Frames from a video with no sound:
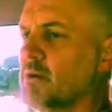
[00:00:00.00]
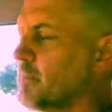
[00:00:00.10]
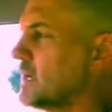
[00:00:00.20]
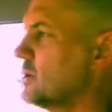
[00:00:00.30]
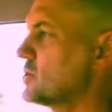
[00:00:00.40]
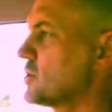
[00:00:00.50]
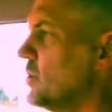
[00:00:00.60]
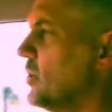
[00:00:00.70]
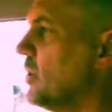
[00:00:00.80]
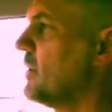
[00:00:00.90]
making
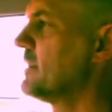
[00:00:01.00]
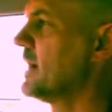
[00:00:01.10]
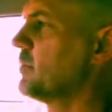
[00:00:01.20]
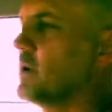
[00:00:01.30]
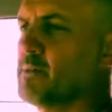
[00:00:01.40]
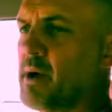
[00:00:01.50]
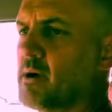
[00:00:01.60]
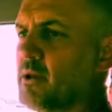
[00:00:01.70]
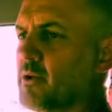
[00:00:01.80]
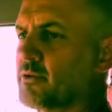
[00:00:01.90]
sure that we're
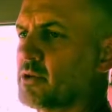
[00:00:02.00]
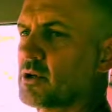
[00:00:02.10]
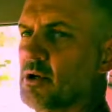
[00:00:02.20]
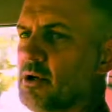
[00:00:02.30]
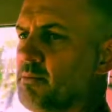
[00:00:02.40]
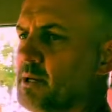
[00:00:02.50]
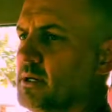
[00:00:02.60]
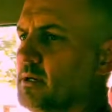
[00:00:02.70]
parallel to the curb.